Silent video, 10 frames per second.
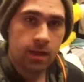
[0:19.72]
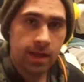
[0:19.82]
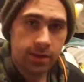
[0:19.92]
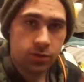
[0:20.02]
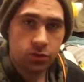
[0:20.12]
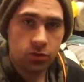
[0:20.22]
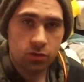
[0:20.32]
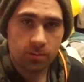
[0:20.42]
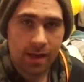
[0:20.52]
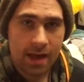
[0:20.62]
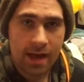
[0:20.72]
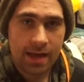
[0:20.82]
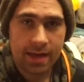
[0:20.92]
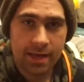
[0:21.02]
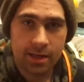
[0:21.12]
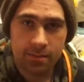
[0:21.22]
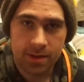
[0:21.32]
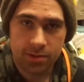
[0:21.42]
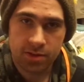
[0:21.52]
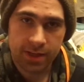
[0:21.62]
Hi YouTube, I am
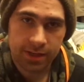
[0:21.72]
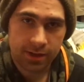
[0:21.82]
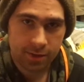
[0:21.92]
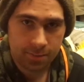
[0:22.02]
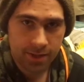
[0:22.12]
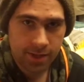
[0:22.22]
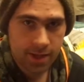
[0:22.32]
Kitsune Cosplay.